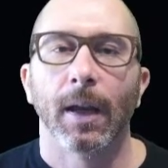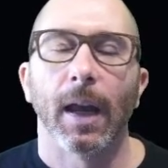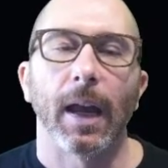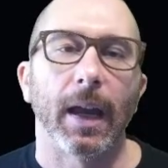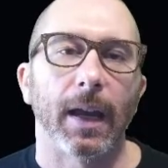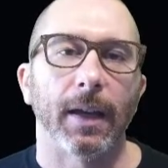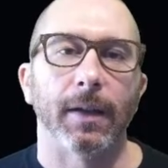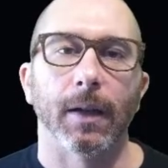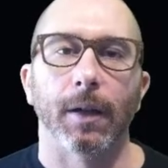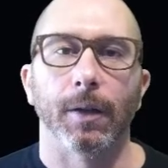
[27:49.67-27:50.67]

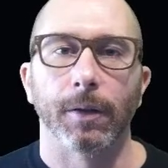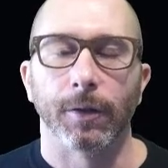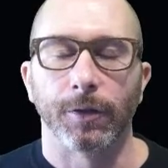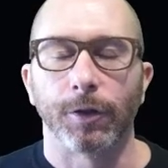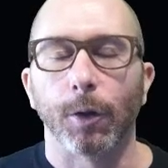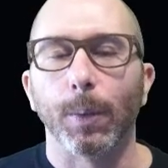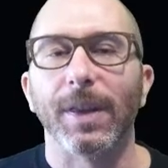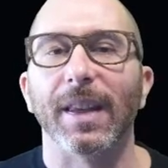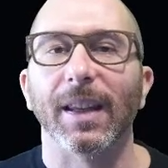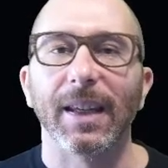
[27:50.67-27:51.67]
And so when
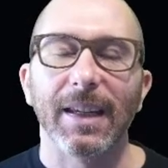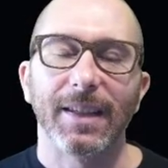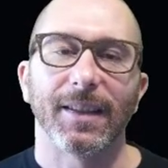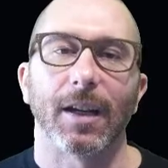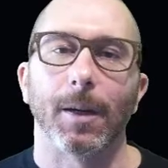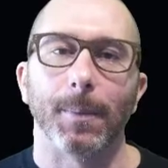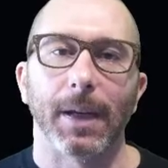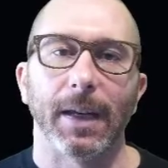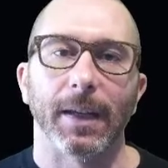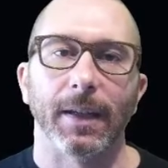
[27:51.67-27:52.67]
the leads come
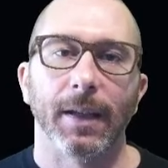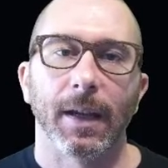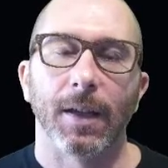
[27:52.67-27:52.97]
in,